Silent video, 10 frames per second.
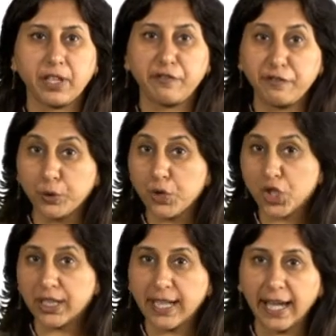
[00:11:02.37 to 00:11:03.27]

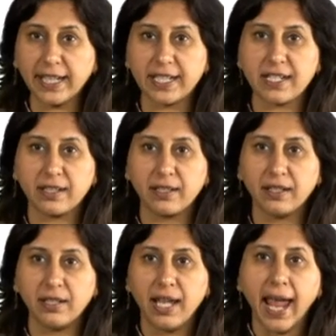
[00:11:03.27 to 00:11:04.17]
Future guide.
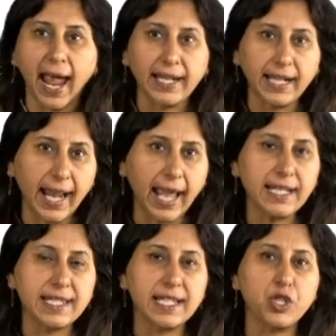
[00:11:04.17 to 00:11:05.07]
An
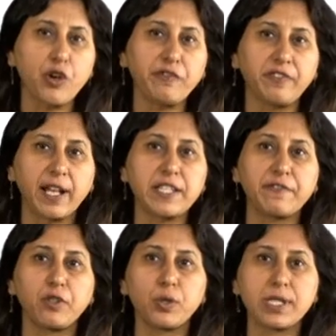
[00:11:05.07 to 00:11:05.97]
analysis of funds
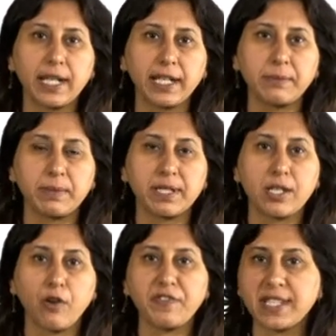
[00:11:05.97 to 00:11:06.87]
flow
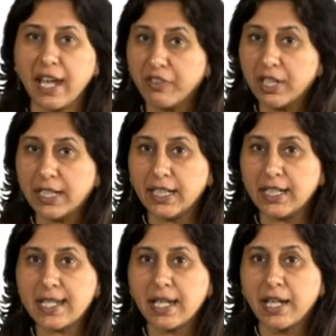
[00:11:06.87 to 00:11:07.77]
statements of several
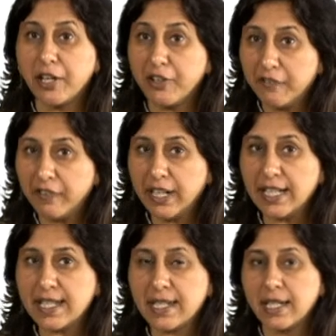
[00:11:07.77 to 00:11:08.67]
years
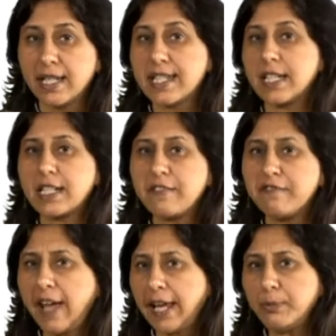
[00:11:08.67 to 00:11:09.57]
reveals certain
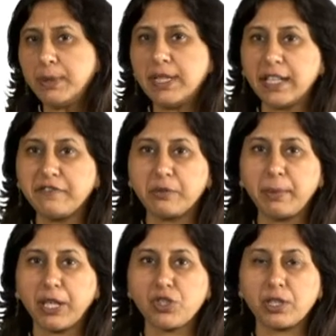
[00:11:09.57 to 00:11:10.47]
valuable
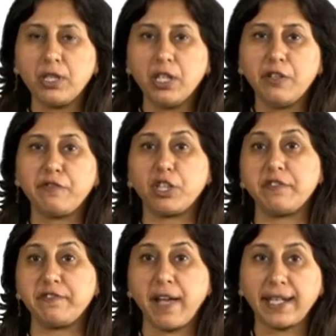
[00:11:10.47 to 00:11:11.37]
information for the
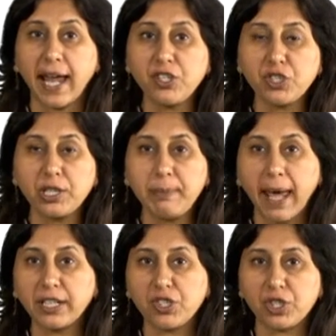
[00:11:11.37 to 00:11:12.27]
financial
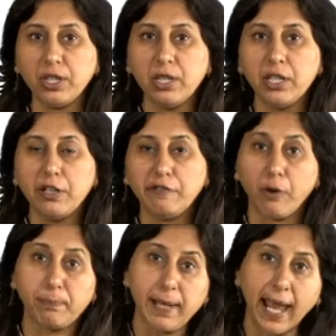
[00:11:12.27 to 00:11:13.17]
manager
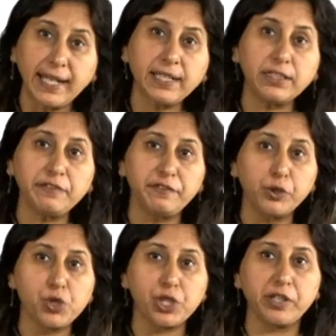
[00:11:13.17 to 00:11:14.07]
for planning the
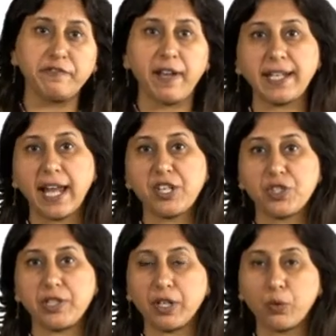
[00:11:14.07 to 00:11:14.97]
future
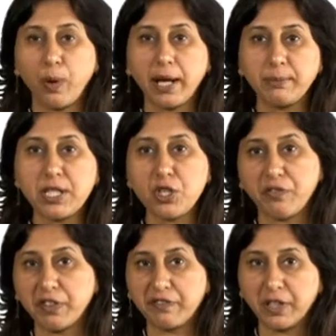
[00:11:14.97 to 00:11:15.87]
financial requirements
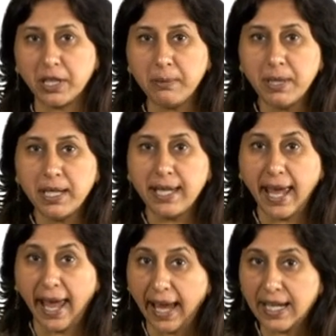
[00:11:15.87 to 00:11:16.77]
of the firm
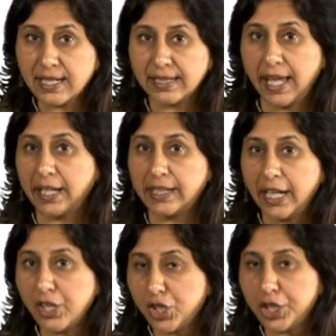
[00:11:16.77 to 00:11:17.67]
and their
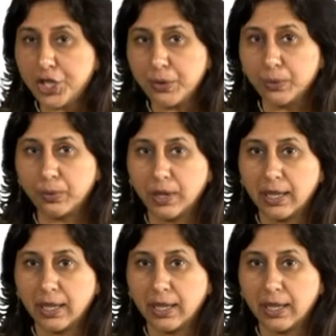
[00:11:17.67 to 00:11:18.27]
nature too,